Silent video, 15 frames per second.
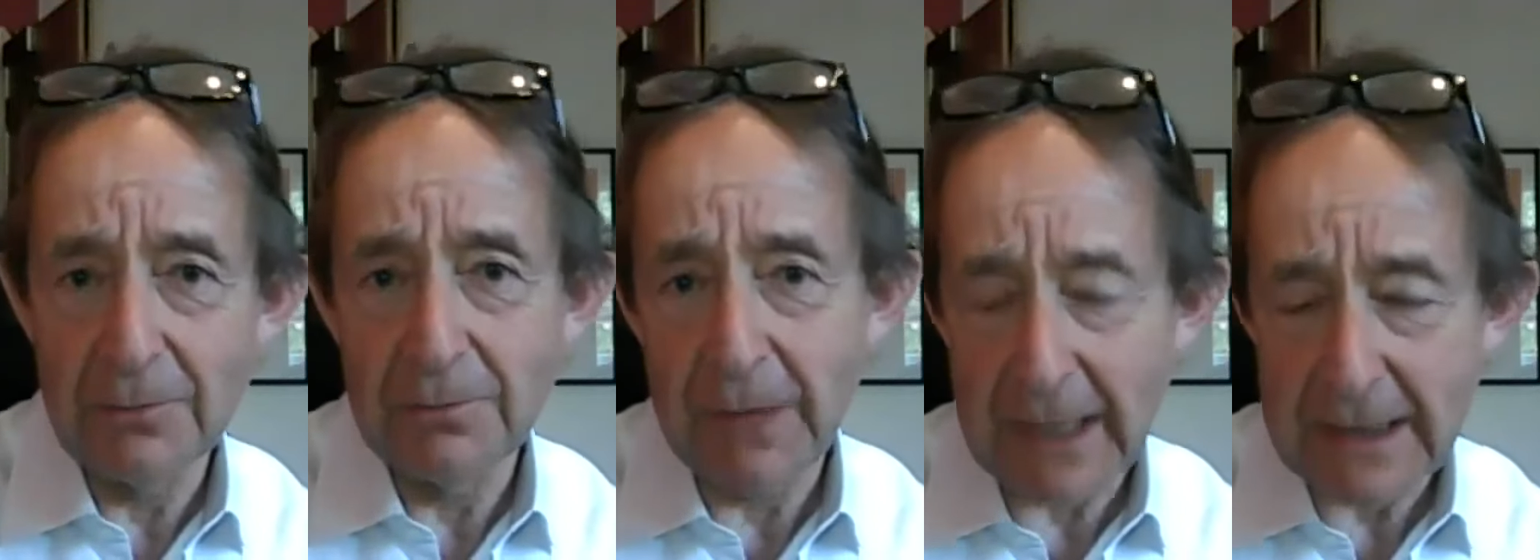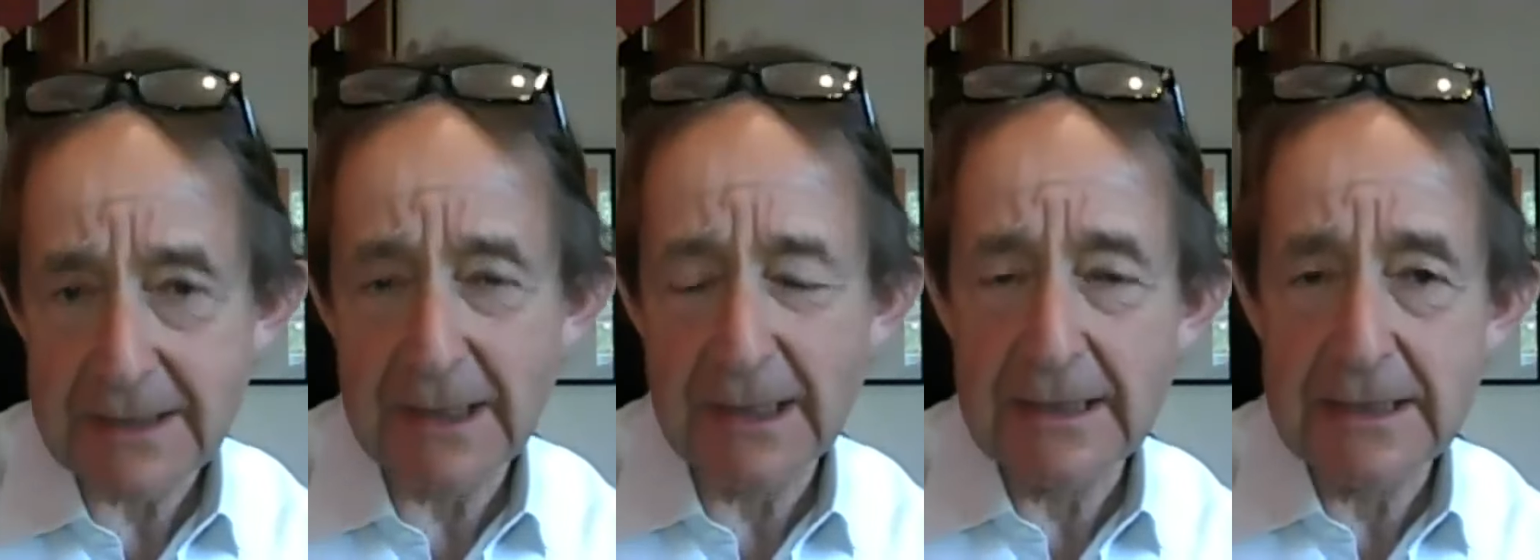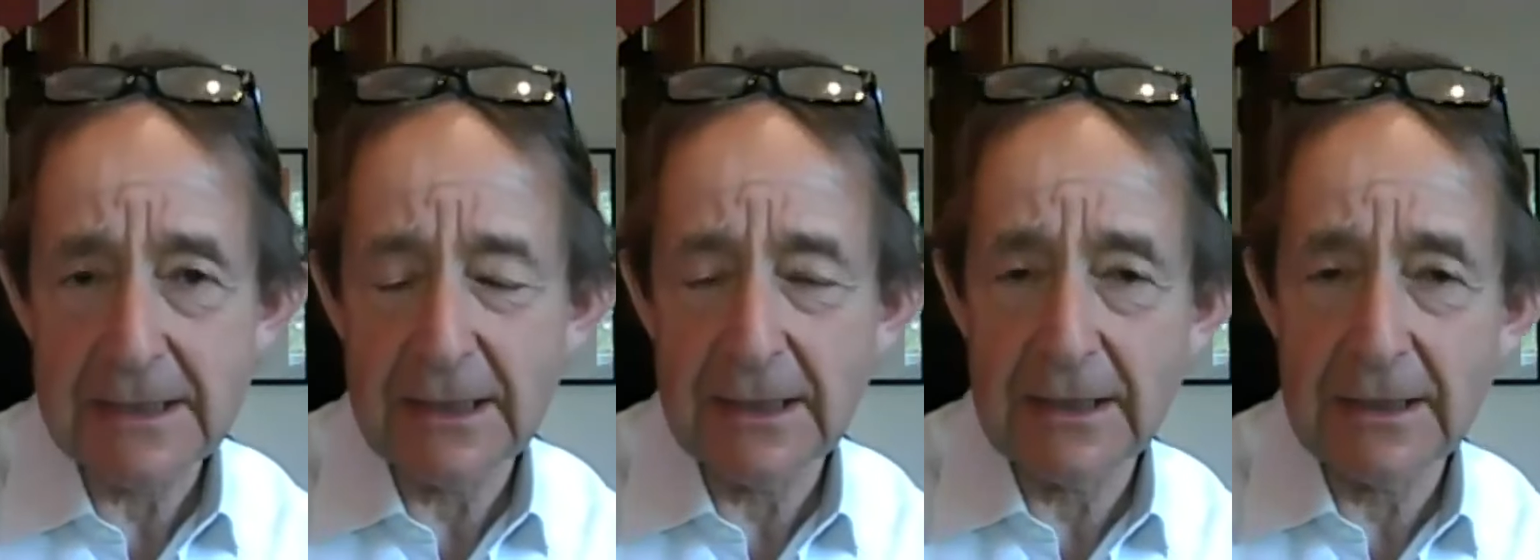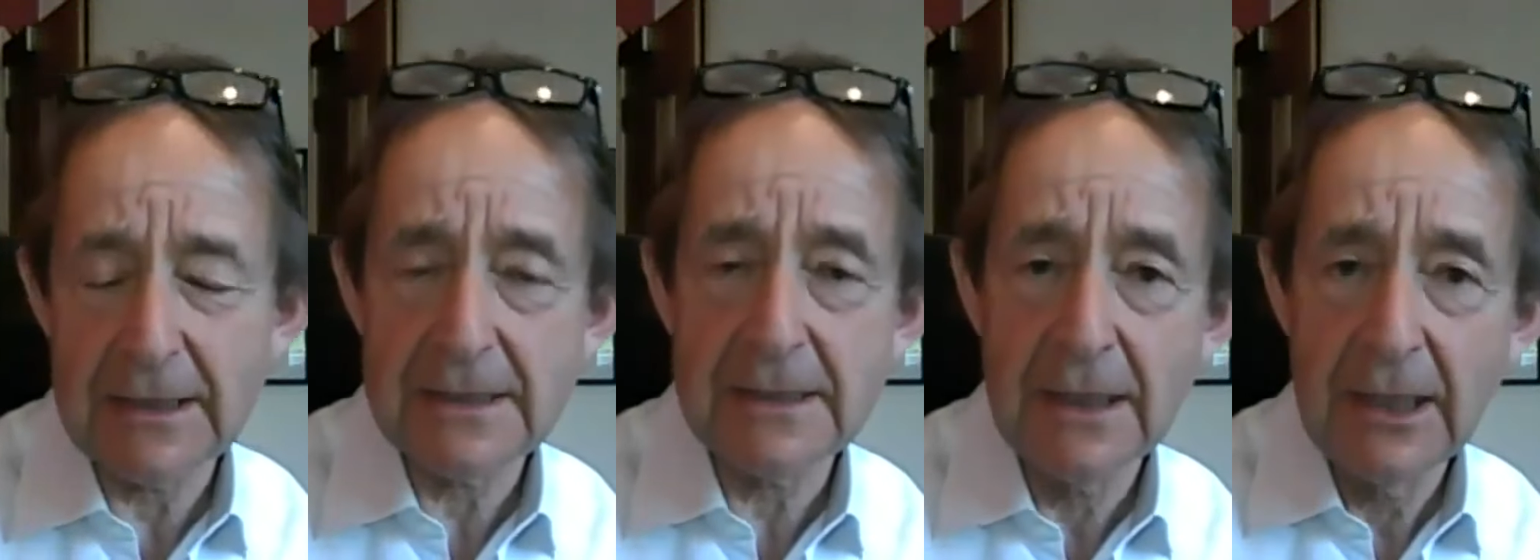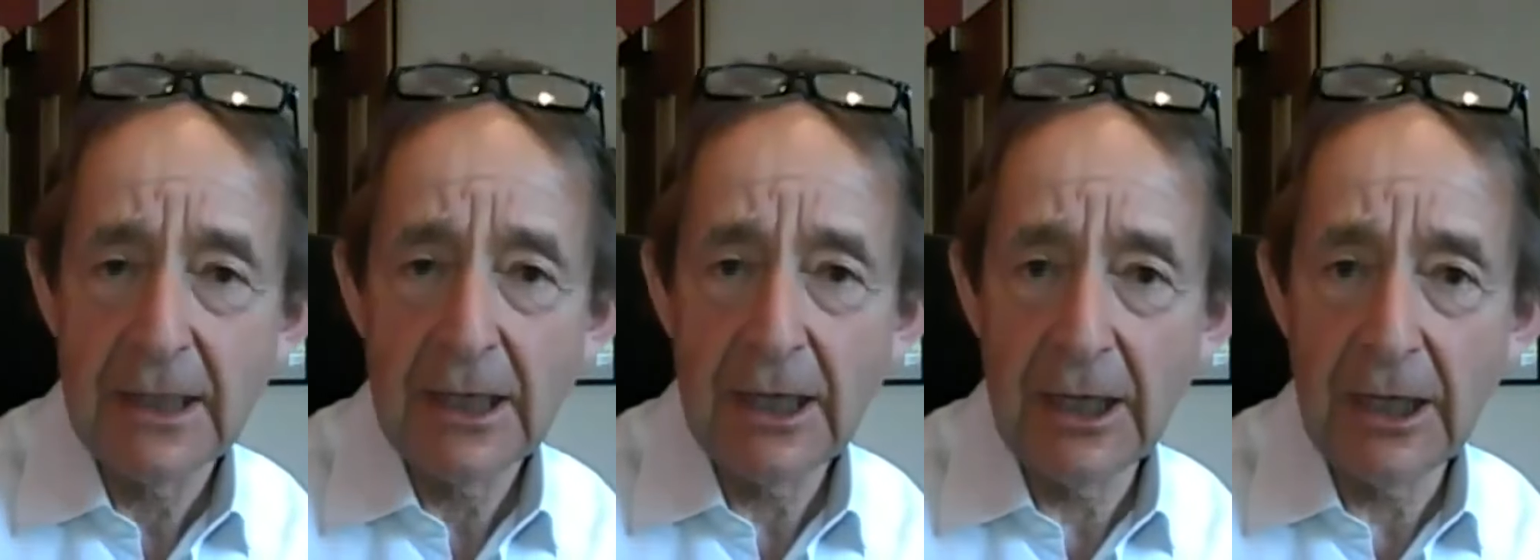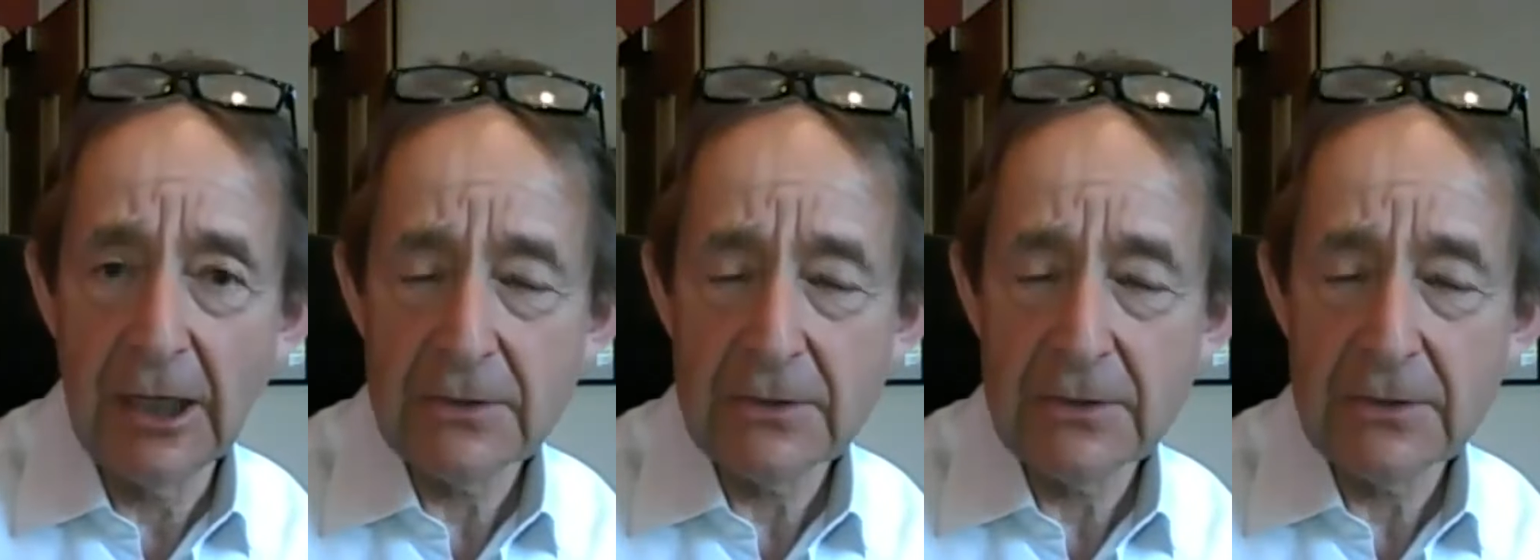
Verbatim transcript: Max Hastings uh,